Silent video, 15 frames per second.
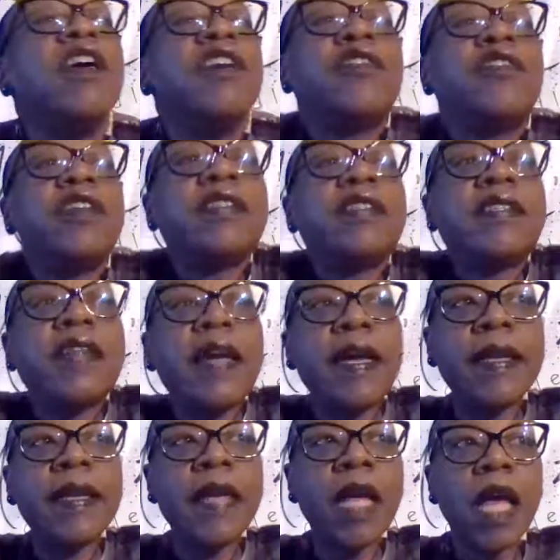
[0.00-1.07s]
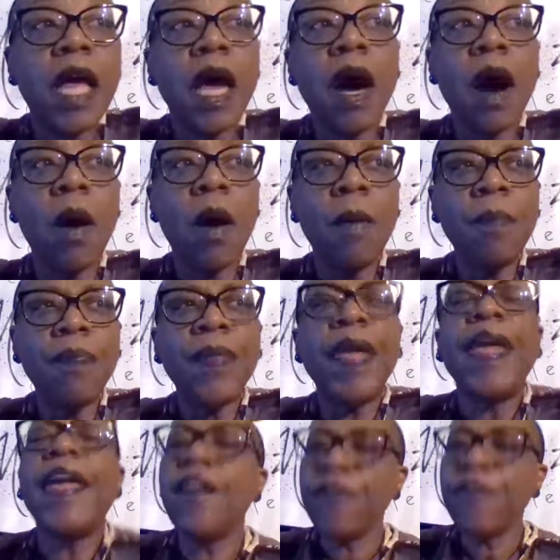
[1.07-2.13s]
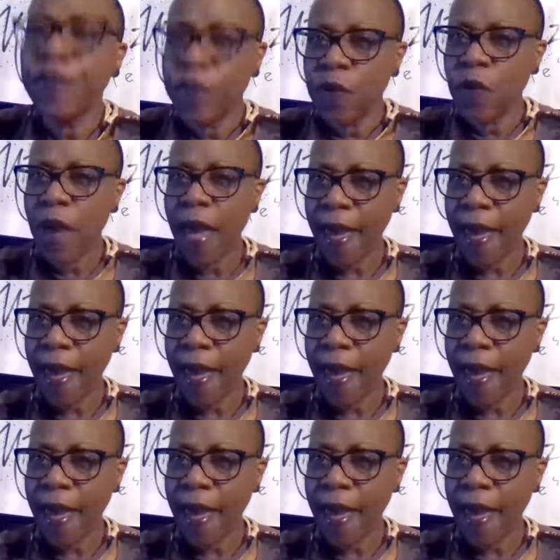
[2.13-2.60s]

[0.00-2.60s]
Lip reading: She said, if you